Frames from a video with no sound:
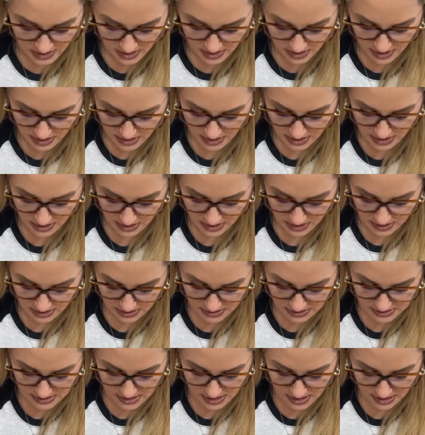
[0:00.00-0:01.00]

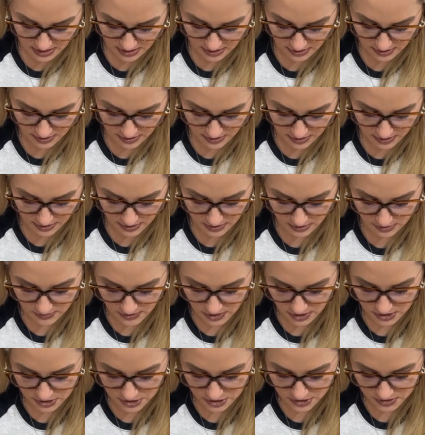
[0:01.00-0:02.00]
and I
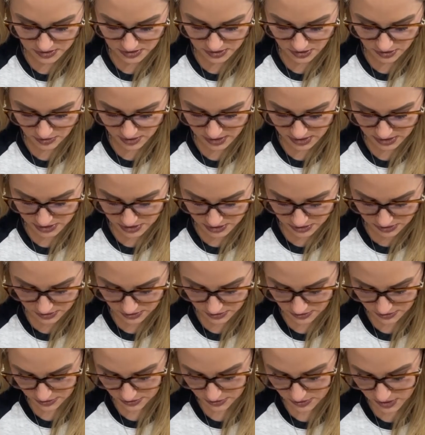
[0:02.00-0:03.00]
am just going
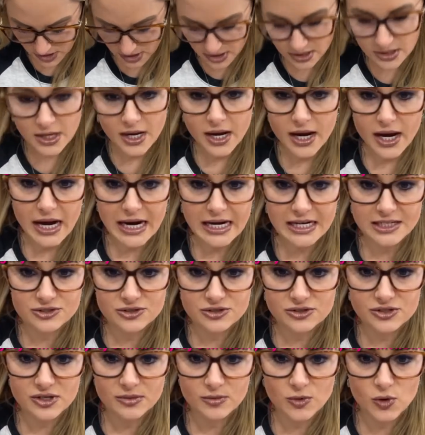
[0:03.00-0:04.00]
to
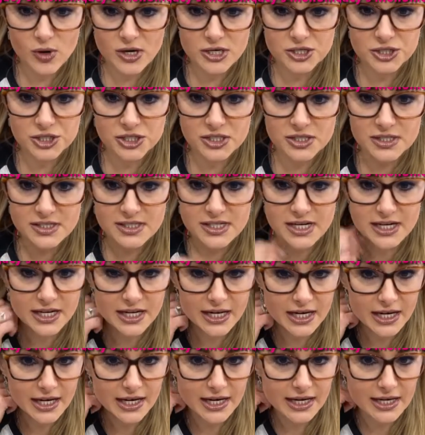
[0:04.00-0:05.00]
answer some questions
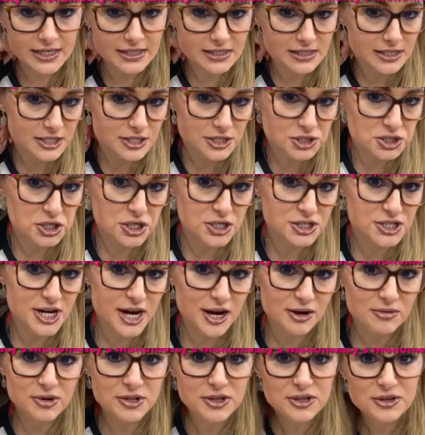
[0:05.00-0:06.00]
and
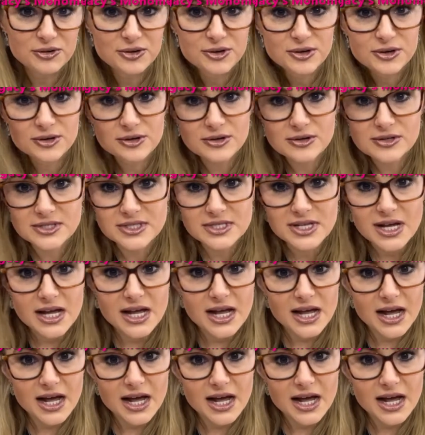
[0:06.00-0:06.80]
chit-chat with you girls.